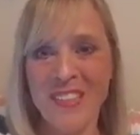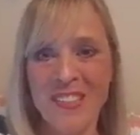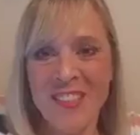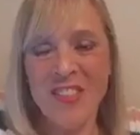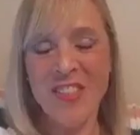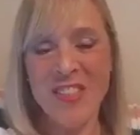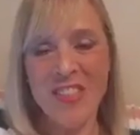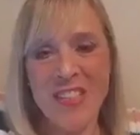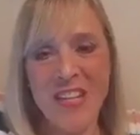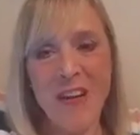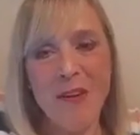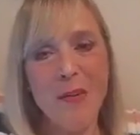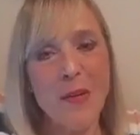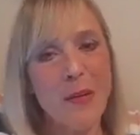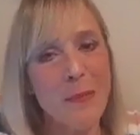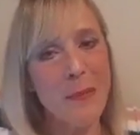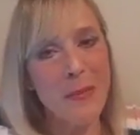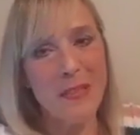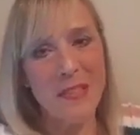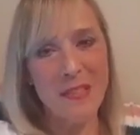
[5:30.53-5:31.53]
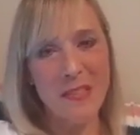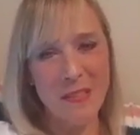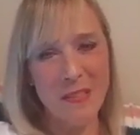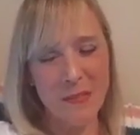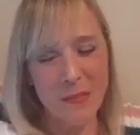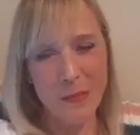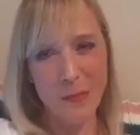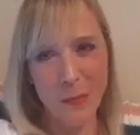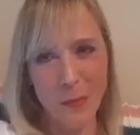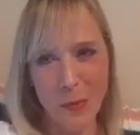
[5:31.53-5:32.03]
she's now committed
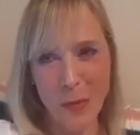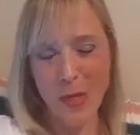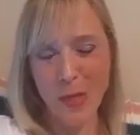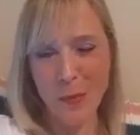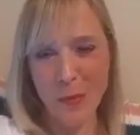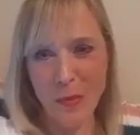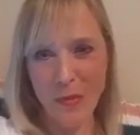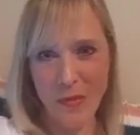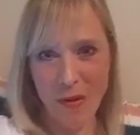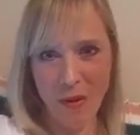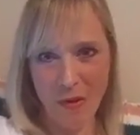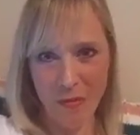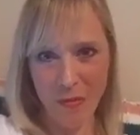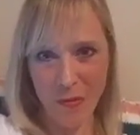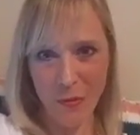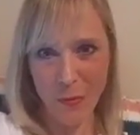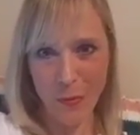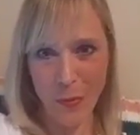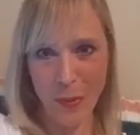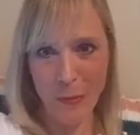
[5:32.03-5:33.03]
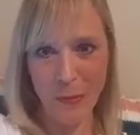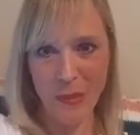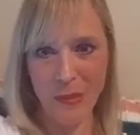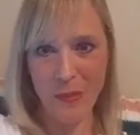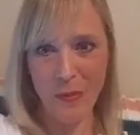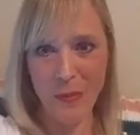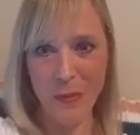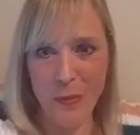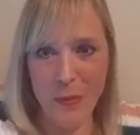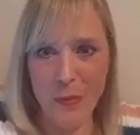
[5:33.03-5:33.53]
to working with other
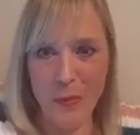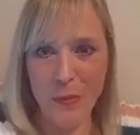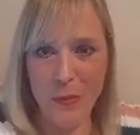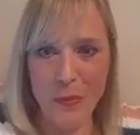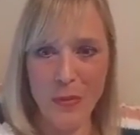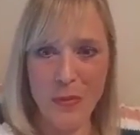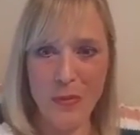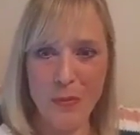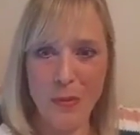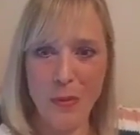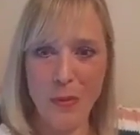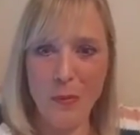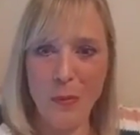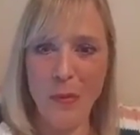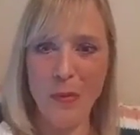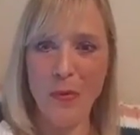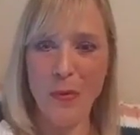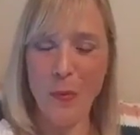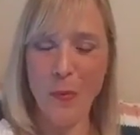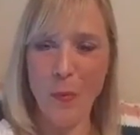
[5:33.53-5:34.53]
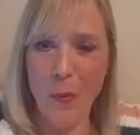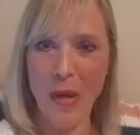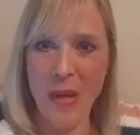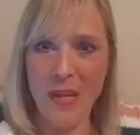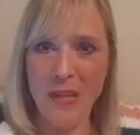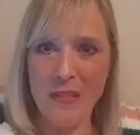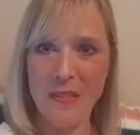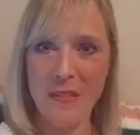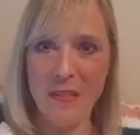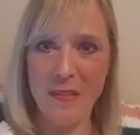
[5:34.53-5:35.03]
women who struggle with their
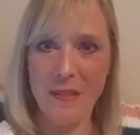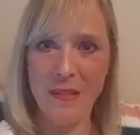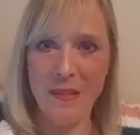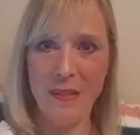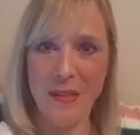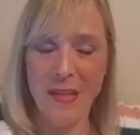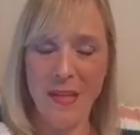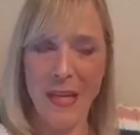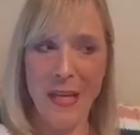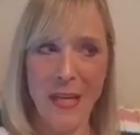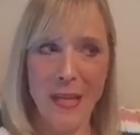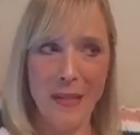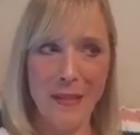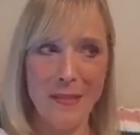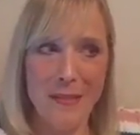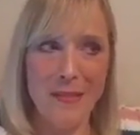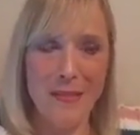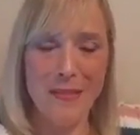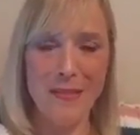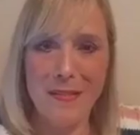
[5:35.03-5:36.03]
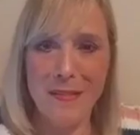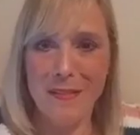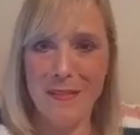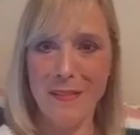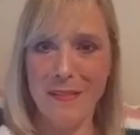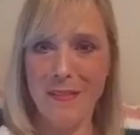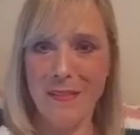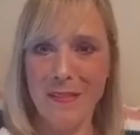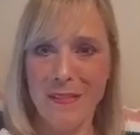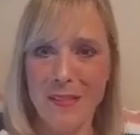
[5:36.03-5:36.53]
weight and
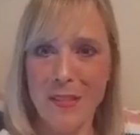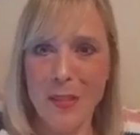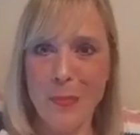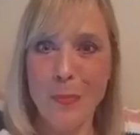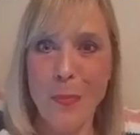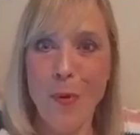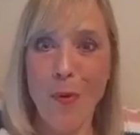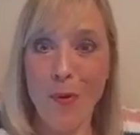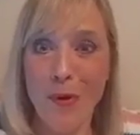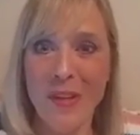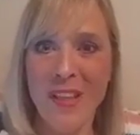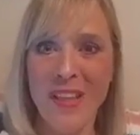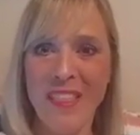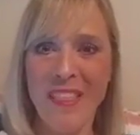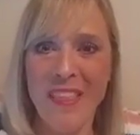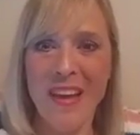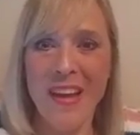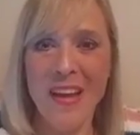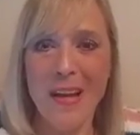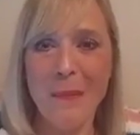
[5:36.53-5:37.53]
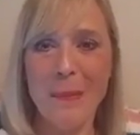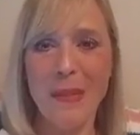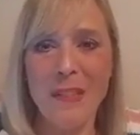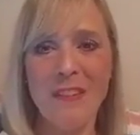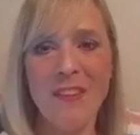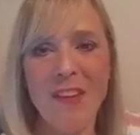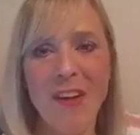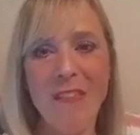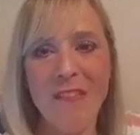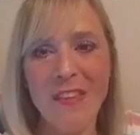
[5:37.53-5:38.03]
supporting them
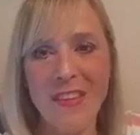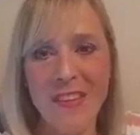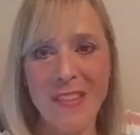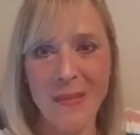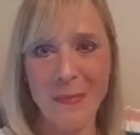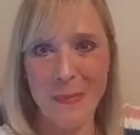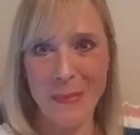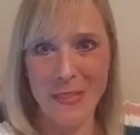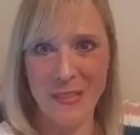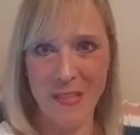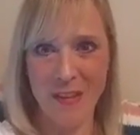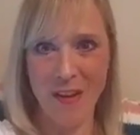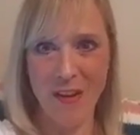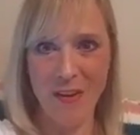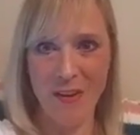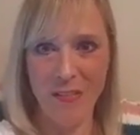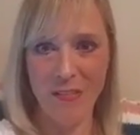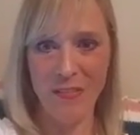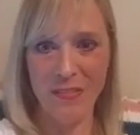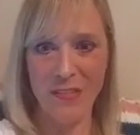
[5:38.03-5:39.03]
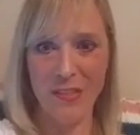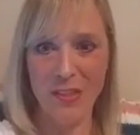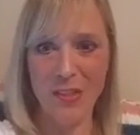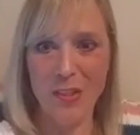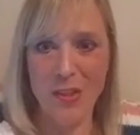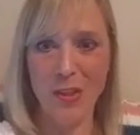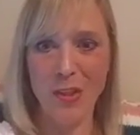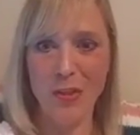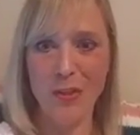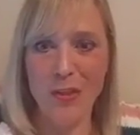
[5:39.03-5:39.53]
in loving themselves and
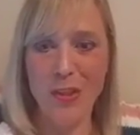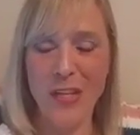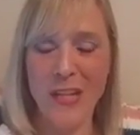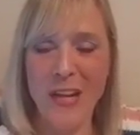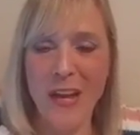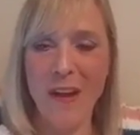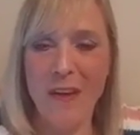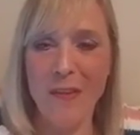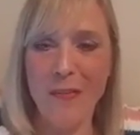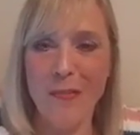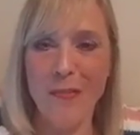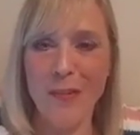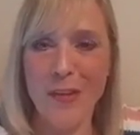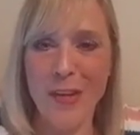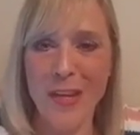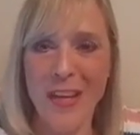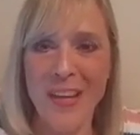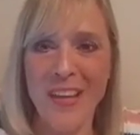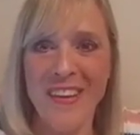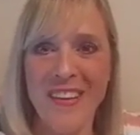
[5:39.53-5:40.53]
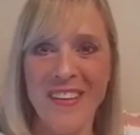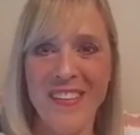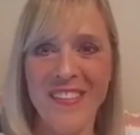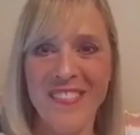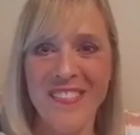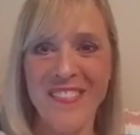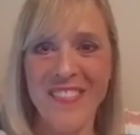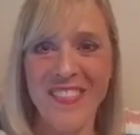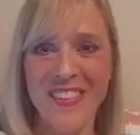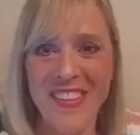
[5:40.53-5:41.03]
to learning how to
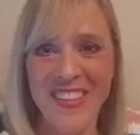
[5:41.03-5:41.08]
forgive.